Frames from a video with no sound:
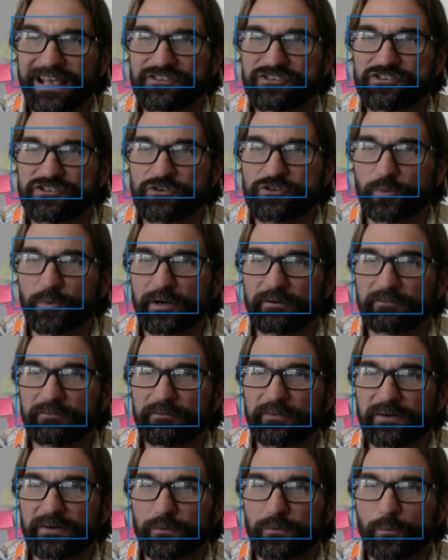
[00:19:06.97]
and general
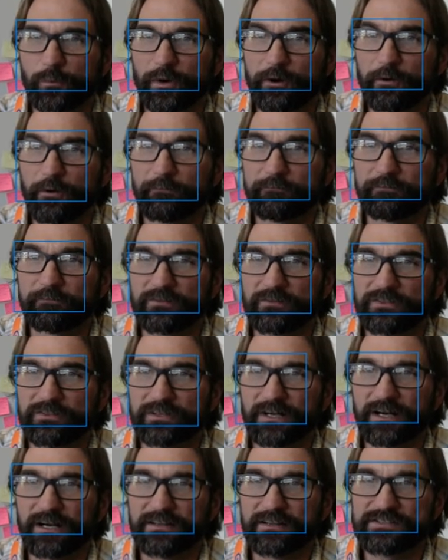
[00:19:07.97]
welfare of the
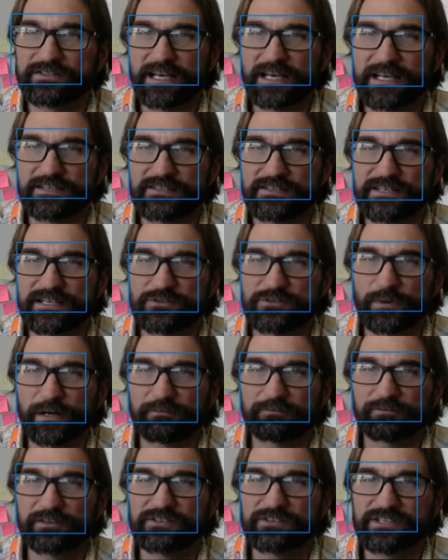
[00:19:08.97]
United States. He's
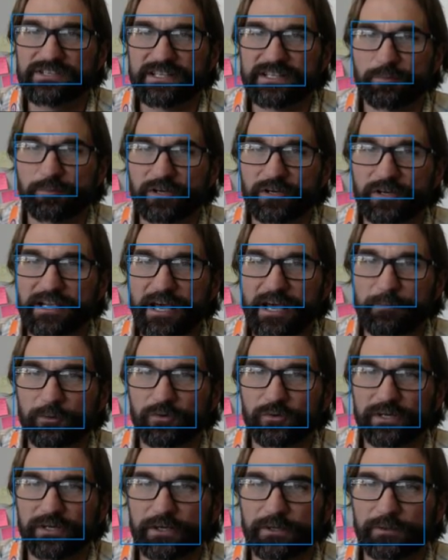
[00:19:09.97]
referencing the
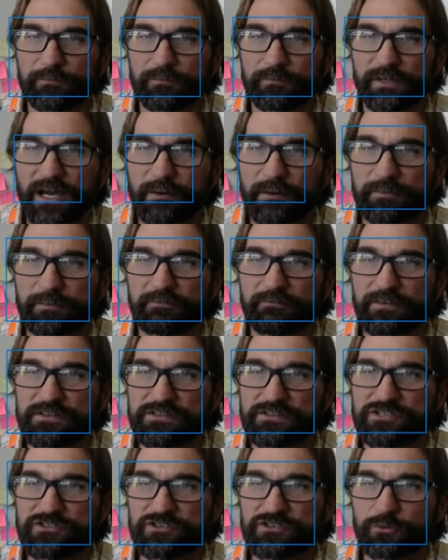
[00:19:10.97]
preamble here common
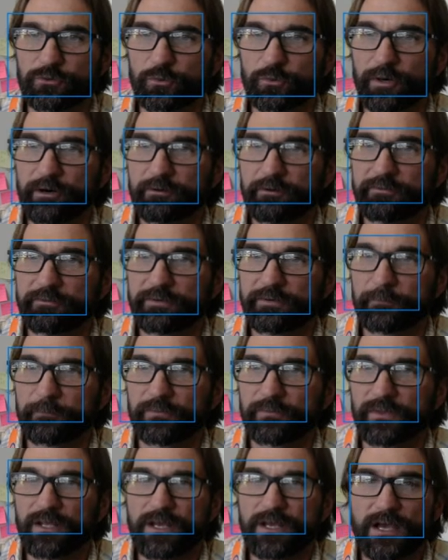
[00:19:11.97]
defense and general welfare.
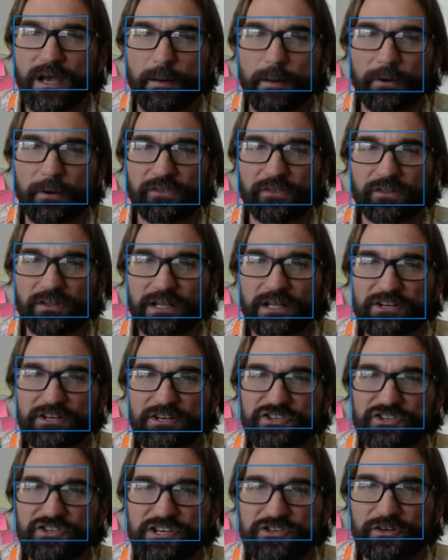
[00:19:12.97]
But the
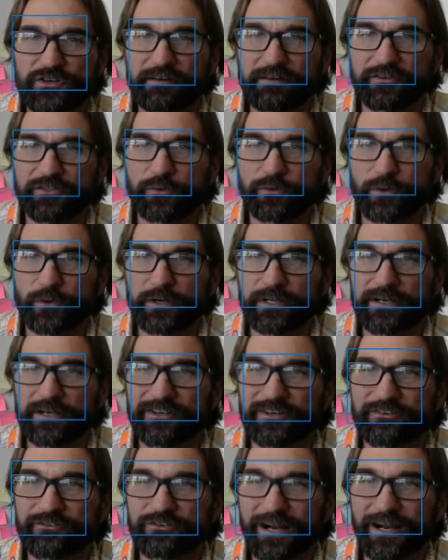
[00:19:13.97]
legislature have authority to
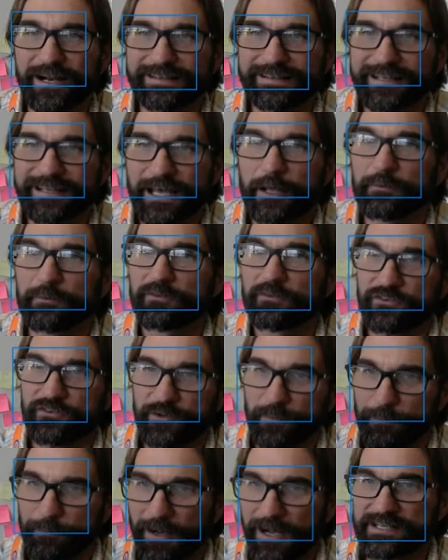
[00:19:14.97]
contract debts,
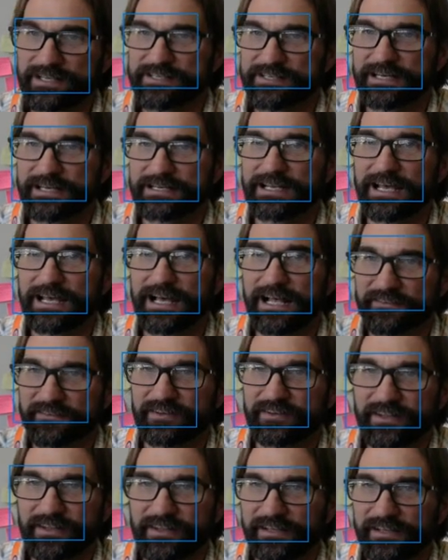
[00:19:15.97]
to buy state debts,
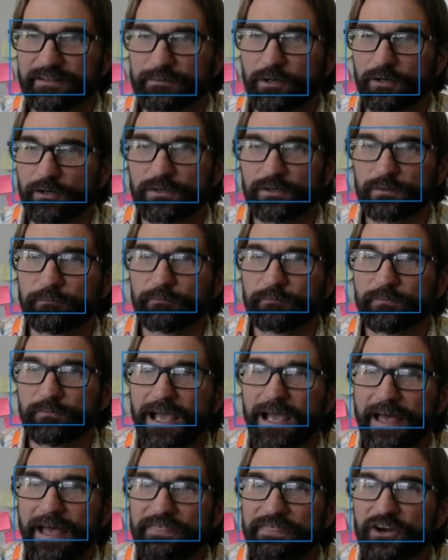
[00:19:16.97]
to take them over
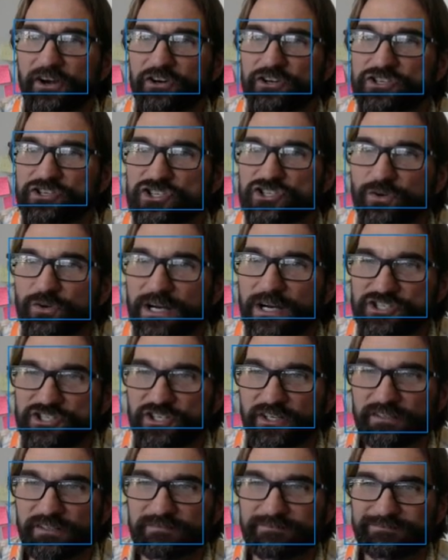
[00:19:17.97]
at their
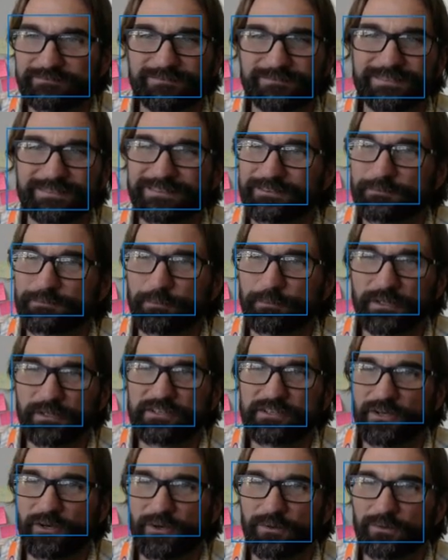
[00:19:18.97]
discretion.
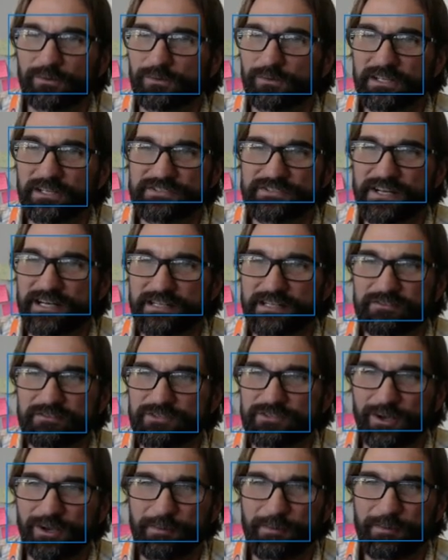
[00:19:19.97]
Please don't. Let's not even
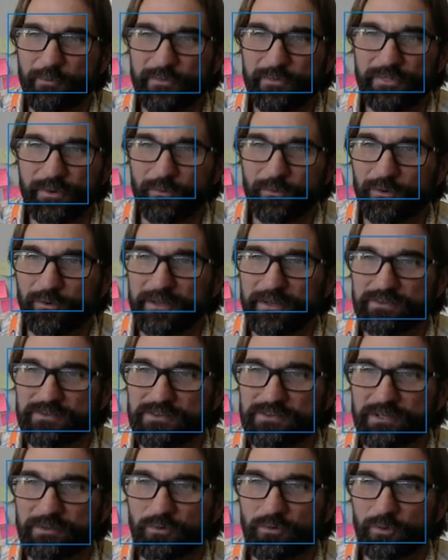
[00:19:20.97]
talk about what that word means
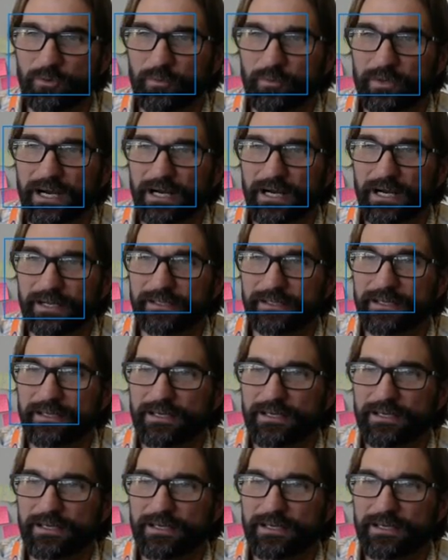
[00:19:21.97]
anymore. We got it.